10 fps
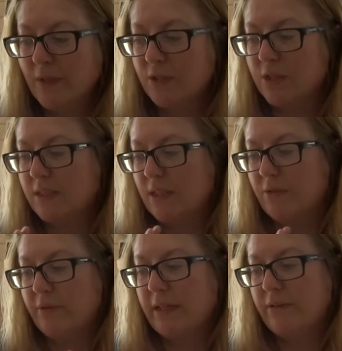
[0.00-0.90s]
Just the
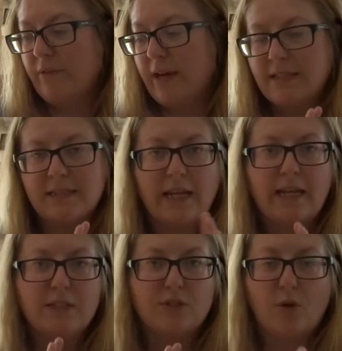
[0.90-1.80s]
green and red
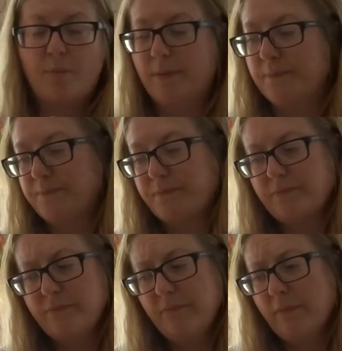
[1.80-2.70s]
sliced up.
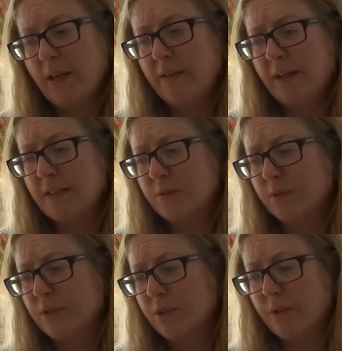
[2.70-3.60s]
And that's
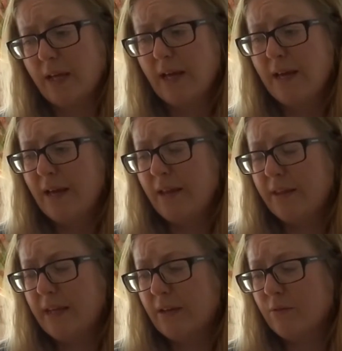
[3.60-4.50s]
those two there.
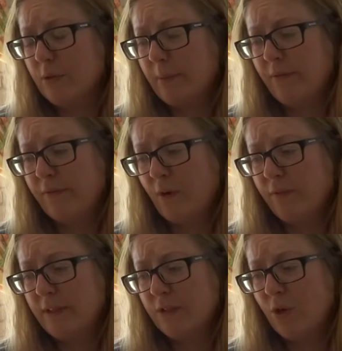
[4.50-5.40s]
They grow to about 4
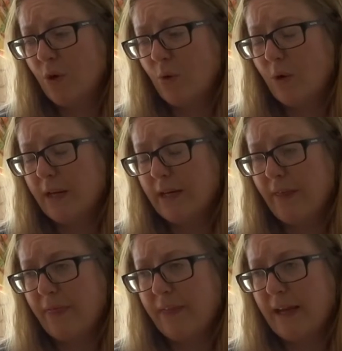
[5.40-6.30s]
feet tall, and I
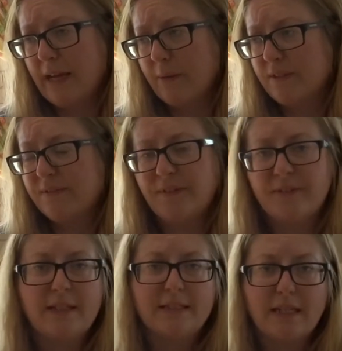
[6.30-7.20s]
think it was
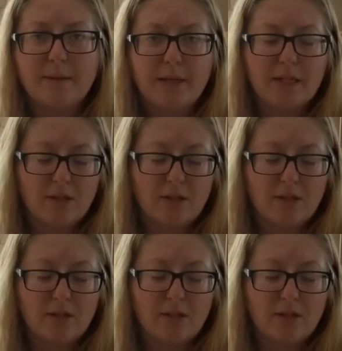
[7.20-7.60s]
15 centimeters